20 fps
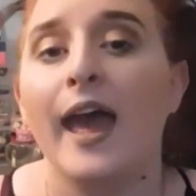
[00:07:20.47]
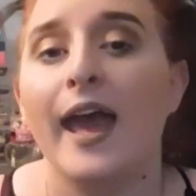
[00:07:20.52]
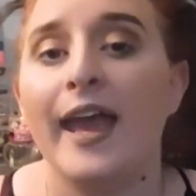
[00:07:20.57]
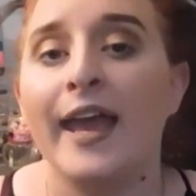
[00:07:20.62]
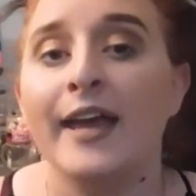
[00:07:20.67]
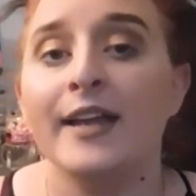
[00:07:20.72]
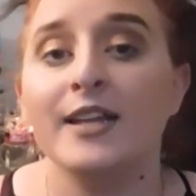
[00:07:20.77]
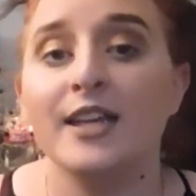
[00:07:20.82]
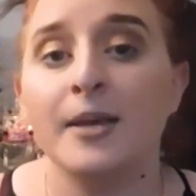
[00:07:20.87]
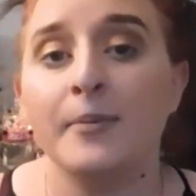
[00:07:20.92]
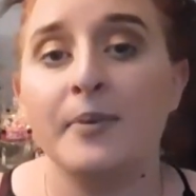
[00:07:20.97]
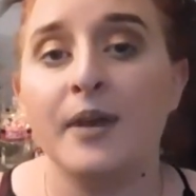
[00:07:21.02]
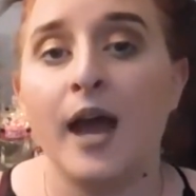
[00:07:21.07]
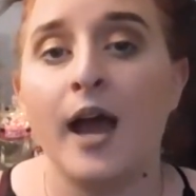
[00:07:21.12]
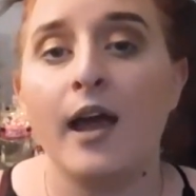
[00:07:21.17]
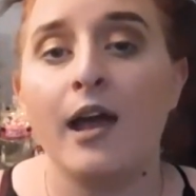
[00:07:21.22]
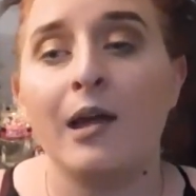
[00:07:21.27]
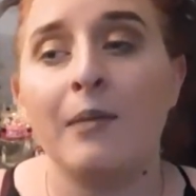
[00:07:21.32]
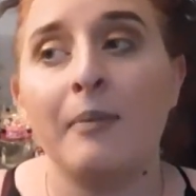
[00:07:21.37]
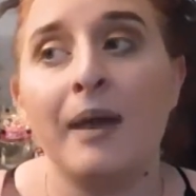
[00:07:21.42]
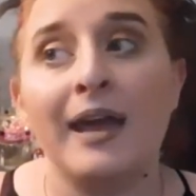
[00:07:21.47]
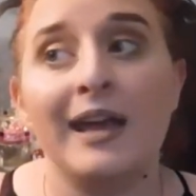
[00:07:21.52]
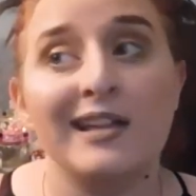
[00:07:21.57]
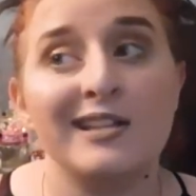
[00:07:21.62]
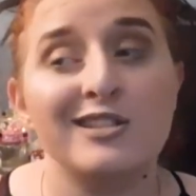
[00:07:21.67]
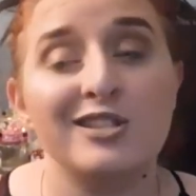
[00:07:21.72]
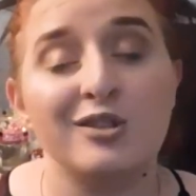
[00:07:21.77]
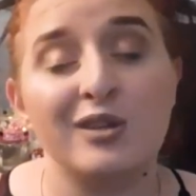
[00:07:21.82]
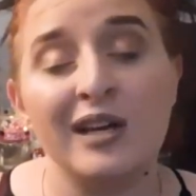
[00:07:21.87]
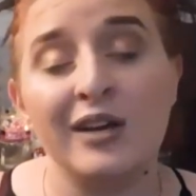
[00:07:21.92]
And keep an eye on my
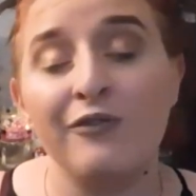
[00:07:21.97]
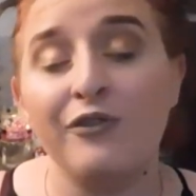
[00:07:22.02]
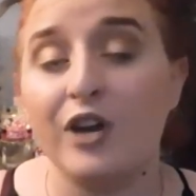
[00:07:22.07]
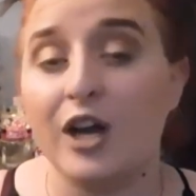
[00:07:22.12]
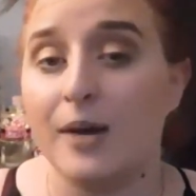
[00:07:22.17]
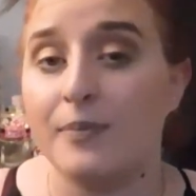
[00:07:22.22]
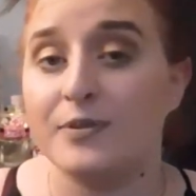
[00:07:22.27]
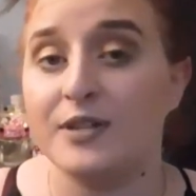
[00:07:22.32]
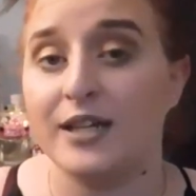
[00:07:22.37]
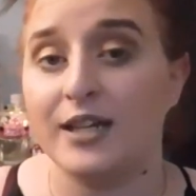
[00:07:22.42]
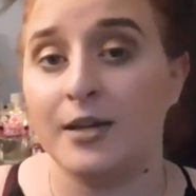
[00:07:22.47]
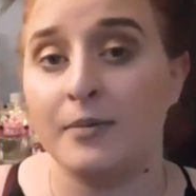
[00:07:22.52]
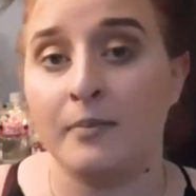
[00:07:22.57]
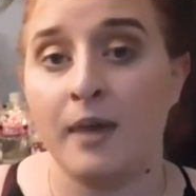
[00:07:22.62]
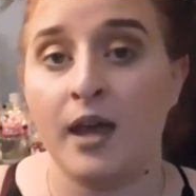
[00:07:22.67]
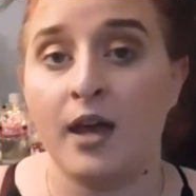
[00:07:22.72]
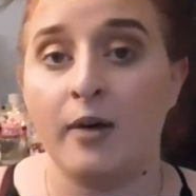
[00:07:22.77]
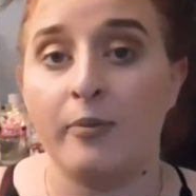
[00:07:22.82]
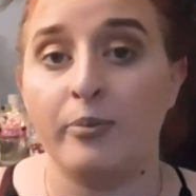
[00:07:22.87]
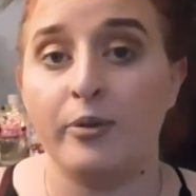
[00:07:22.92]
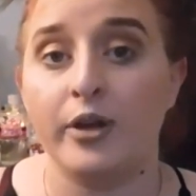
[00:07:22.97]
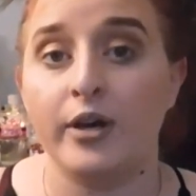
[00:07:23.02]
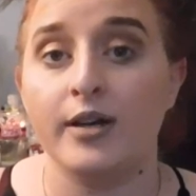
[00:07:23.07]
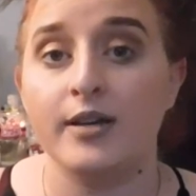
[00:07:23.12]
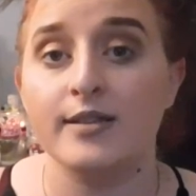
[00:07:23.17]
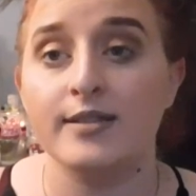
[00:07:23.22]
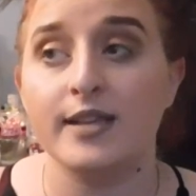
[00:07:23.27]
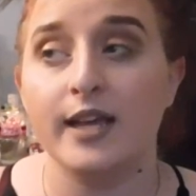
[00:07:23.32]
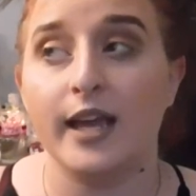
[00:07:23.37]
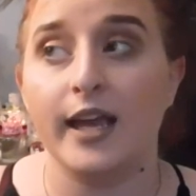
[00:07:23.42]
Instagram for updated makeup
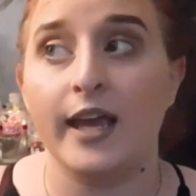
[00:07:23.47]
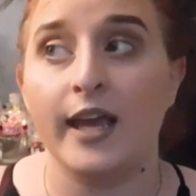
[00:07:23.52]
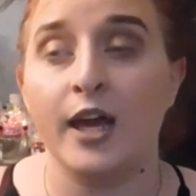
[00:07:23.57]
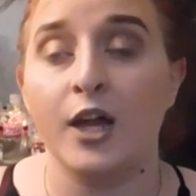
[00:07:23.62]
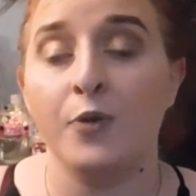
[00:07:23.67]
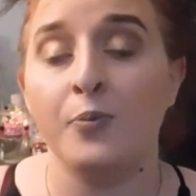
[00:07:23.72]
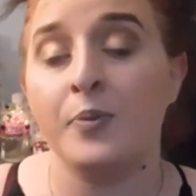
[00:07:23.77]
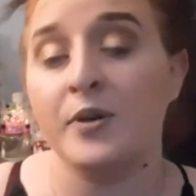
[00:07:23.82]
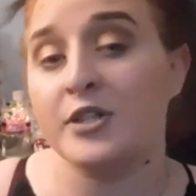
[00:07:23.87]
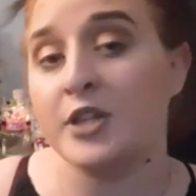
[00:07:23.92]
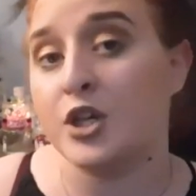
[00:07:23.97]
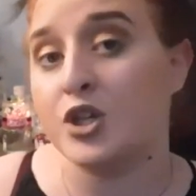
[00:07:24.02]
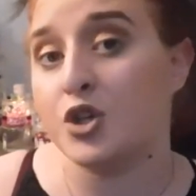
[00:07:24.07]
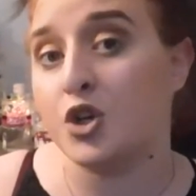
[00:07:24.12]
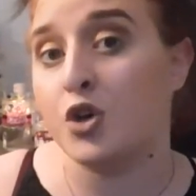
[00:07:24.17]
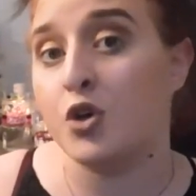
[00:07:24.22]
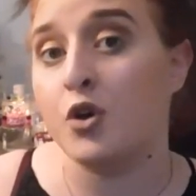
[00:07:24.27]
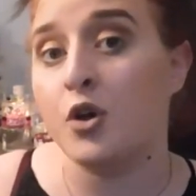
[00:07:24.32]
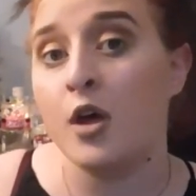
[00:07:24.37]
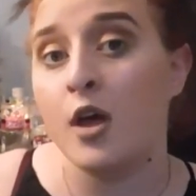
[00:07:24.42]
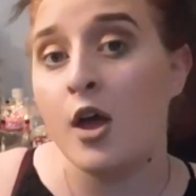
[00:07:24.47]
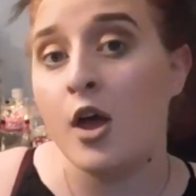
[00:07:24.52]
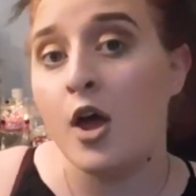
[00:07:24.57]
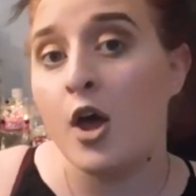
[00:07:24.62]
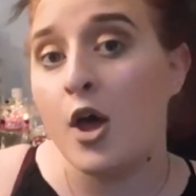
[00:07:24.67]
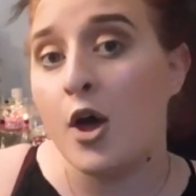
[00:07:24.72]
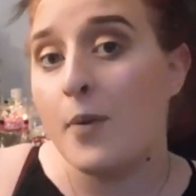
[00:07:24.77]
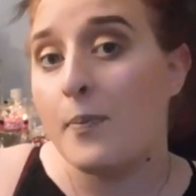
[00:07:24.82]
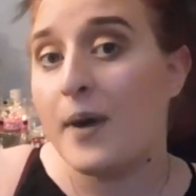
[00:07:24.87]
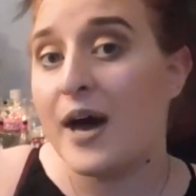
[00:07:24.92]
looks and potential
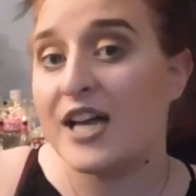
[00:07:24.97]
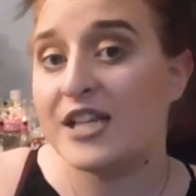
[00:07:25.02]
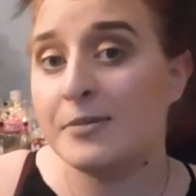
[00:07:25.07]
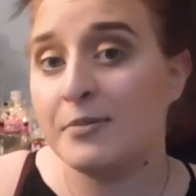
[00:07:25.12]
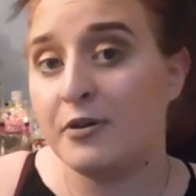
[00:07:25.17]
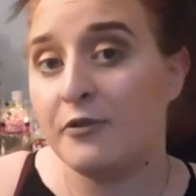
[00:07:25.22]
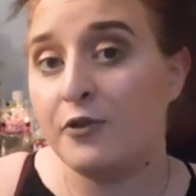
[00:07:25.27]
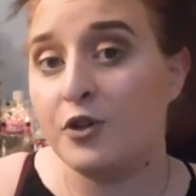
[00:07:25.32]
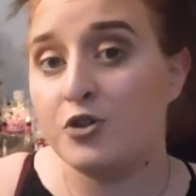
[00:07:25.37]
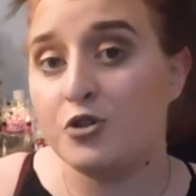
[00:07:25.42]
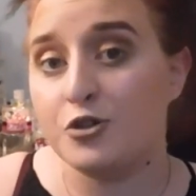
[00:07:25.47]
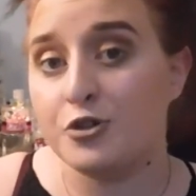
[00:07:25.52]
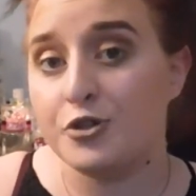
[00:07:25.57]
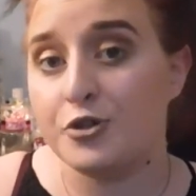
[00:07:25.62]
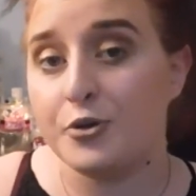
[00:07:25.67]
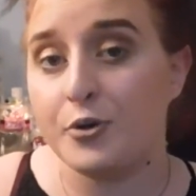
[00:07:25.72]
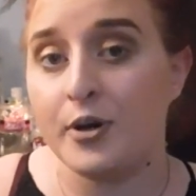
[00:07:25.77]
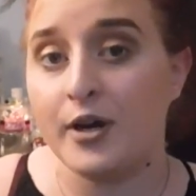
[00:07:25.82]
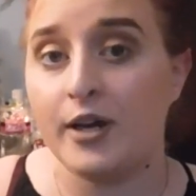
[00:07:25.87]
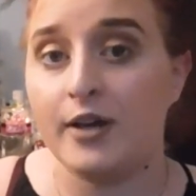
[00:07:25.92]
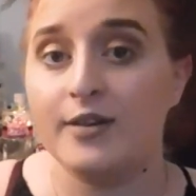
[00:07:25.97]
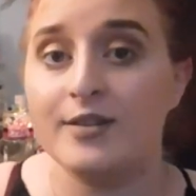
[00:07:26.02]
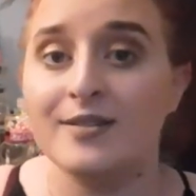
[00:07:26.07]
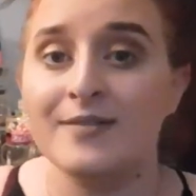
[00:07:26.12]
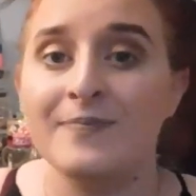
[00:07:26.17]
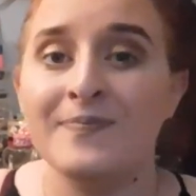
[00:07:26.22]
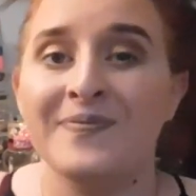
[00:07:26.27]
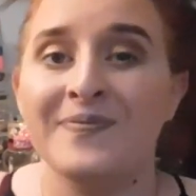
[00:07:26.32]
possible future tutorials.